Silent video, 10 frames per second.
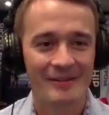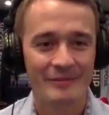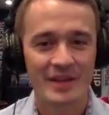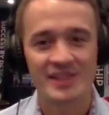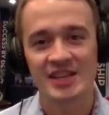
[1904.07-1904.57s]

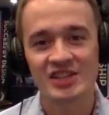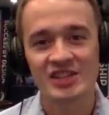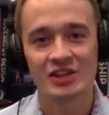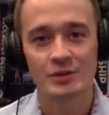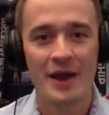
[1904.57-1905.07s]
Because it is
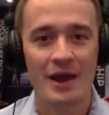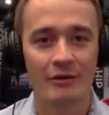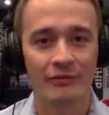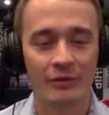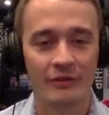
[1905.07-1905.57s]
such a
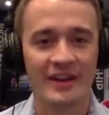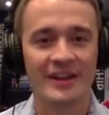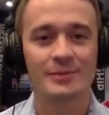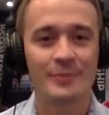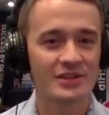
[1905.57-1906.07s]
powerful event,
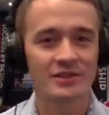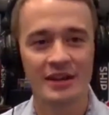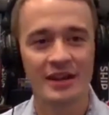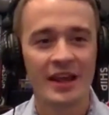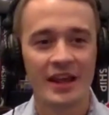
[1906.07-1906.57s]
especially